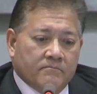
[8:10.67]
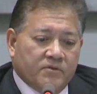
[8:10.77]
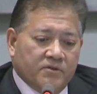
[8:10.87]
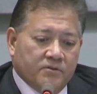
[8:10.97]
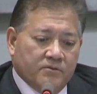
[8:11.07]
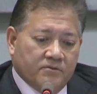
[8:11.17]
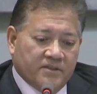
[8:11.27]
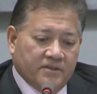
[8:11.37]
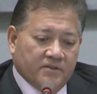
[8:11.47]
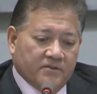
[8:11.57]
to
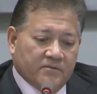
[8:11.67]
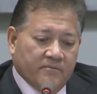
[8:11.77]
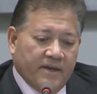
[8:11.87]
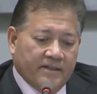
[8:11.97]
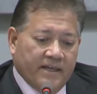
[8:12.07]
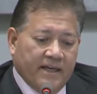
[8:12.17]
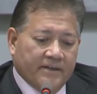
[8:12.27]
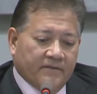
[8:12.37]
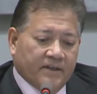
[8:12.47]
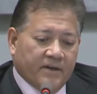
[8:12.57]
still
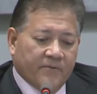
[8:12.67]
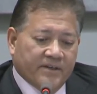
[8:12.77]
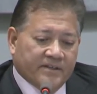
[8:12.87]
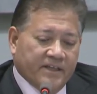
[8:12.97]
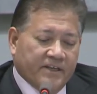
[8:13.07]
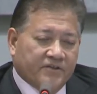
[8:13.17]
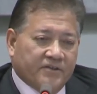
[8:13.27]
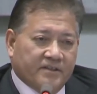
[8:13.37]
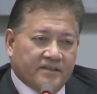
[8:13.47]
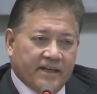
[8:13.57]
maintain the flight risk and danger
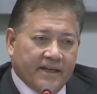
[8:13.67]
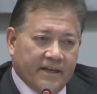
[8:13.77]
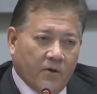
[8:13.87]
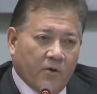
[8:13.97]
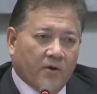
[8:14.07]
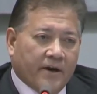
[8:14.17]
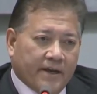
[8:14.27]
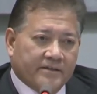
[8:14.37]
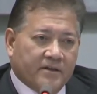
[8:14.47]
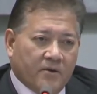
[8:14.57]
to society, or
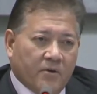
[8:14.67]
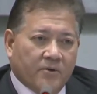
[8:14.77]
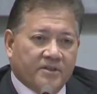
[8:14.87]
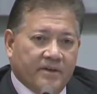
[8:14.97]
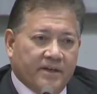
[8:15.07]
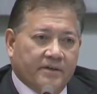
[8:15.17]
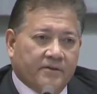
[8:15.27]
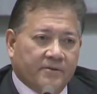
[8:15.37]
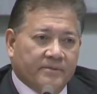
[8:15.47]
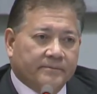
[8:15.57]
as the courts may
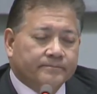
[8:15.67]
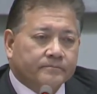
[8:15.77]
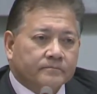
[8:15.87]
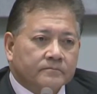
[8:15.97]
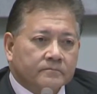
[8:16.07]
determine.